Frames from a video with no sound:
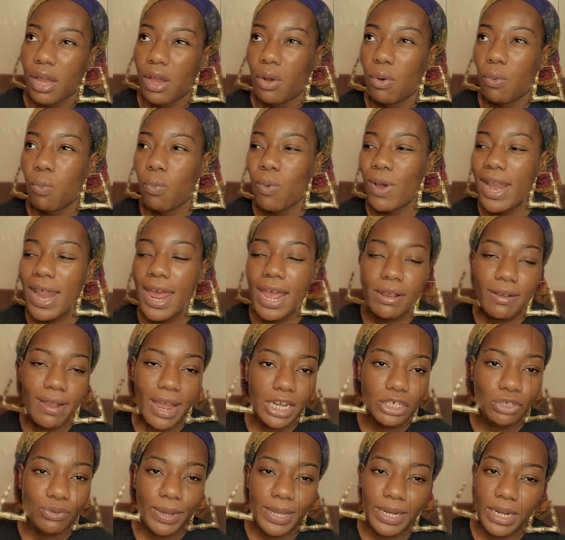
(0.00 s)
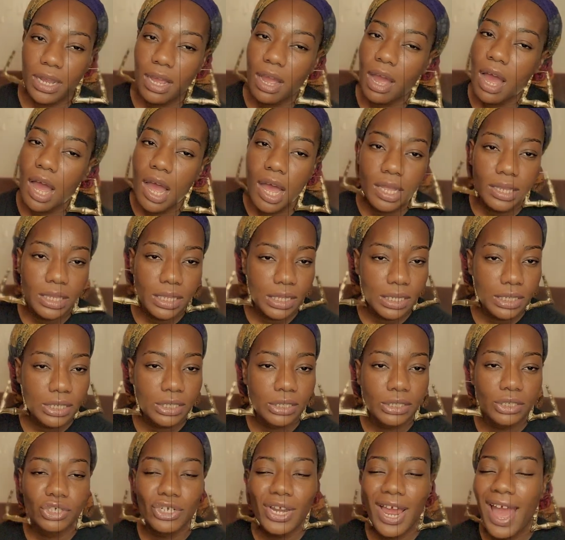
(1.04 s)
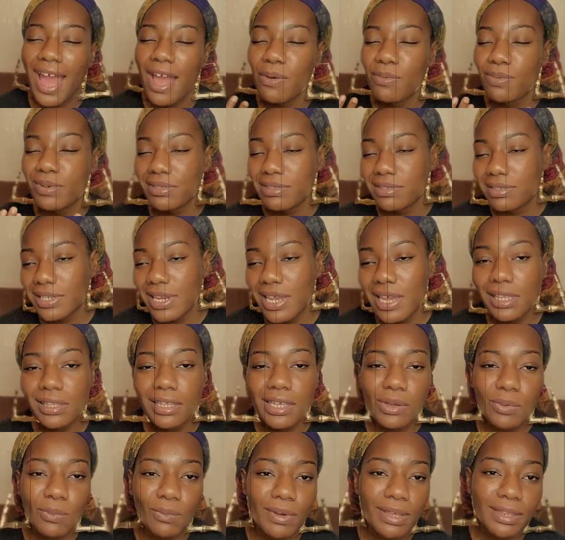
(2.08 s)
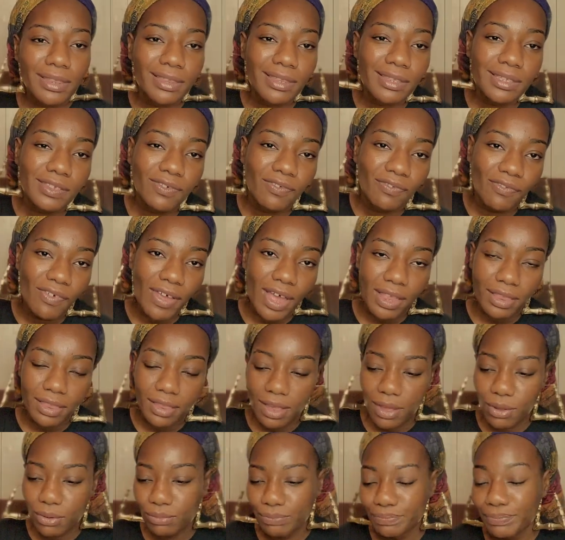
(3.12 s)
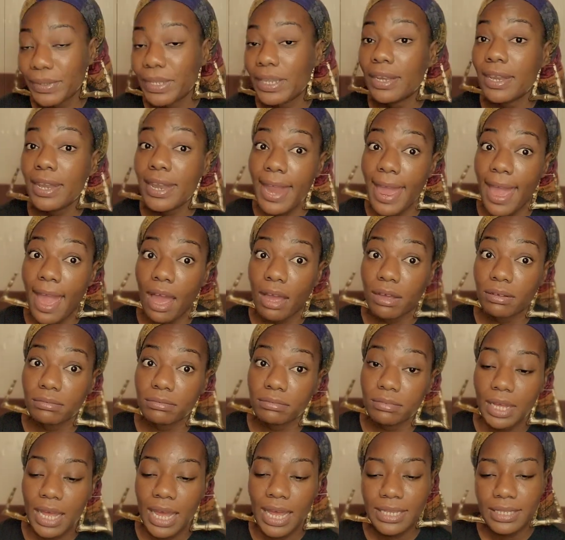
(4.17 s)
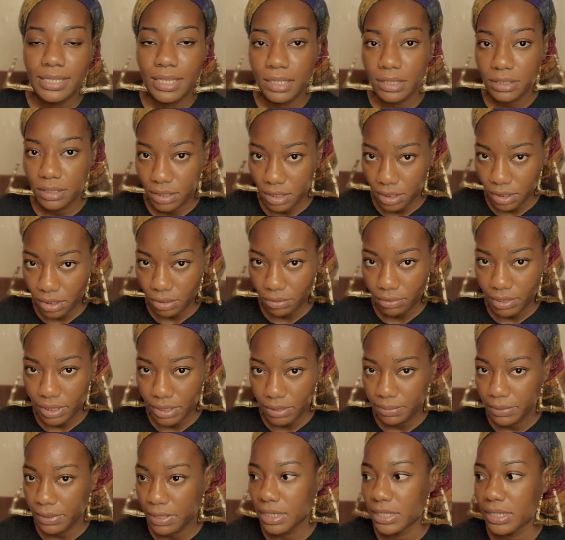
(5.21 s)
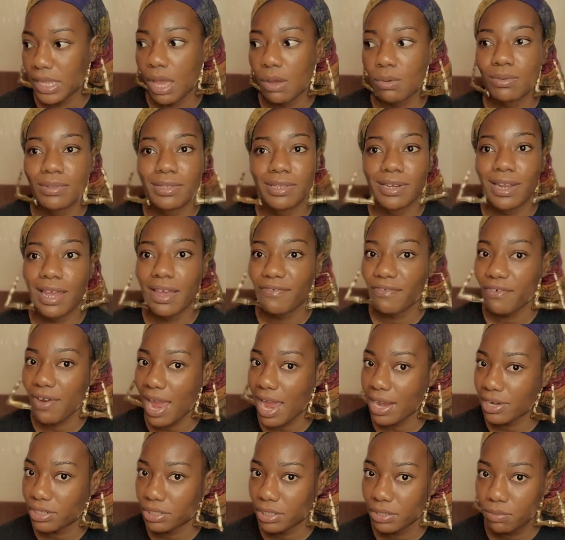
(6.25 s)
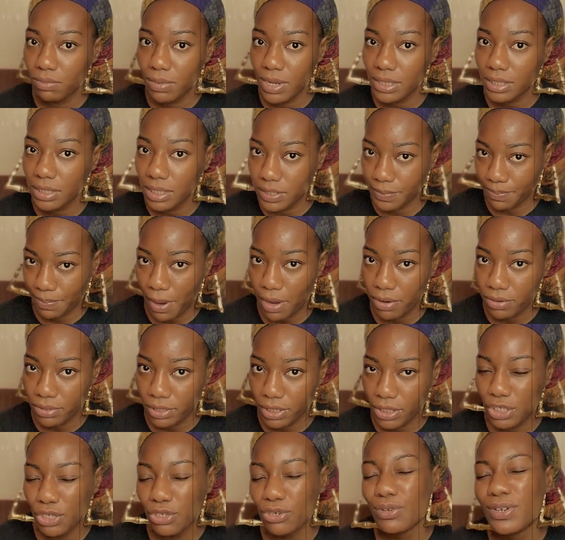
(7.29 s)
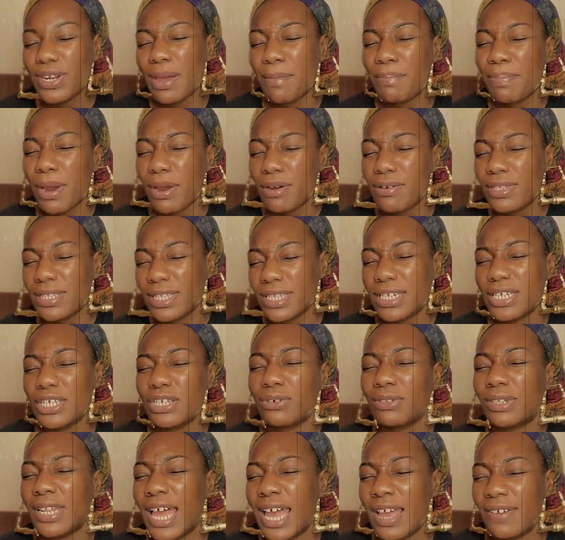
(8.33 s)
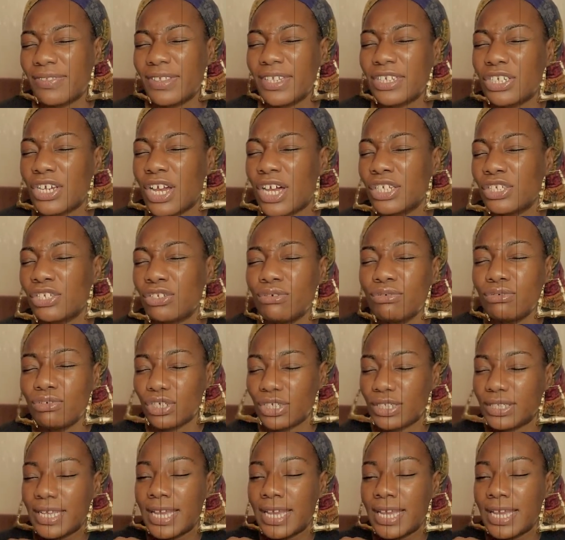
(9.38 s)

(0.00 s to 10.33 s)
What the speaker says: when I graduated college, I was dealing with this fellow. Now, I say dealing with because I was never actually with this person. You know that person in your life that y'all, you just